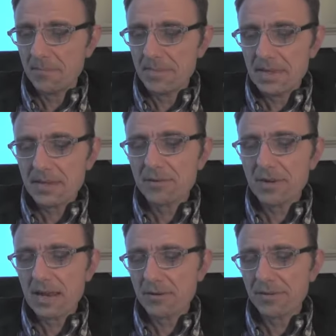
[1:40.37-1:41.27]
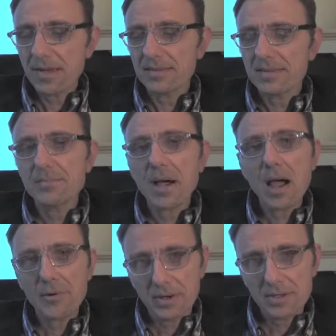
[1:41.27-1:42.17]
Being creative has the
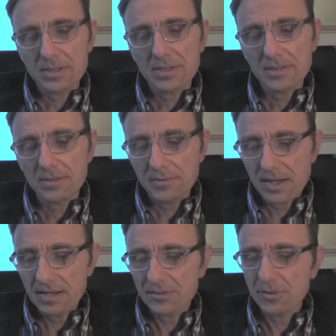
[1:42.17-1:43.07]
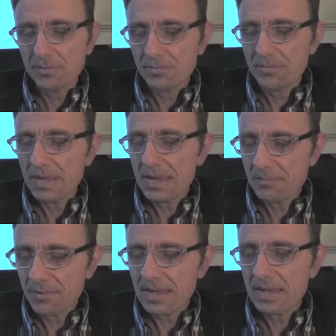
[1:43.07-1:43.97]
power really to
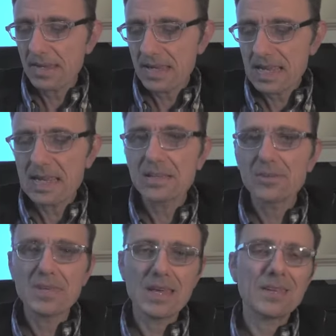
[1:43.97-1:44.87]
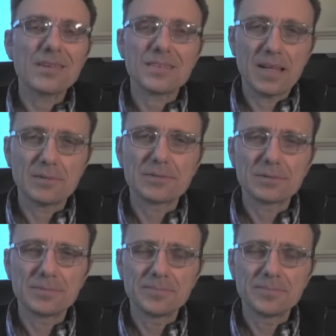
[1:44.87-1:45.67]
bring healing to the inner self.